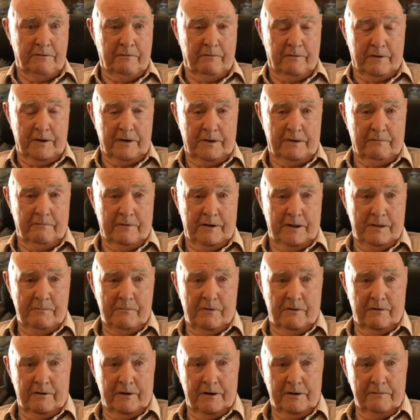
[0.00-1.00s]
talking to any
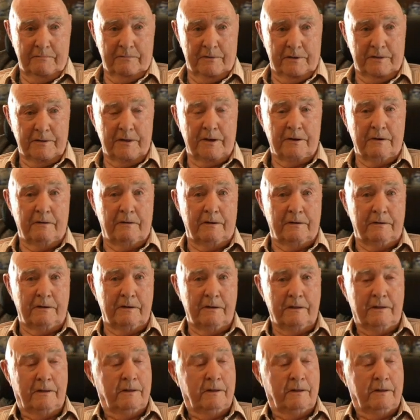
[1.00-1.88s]
mind. By that not,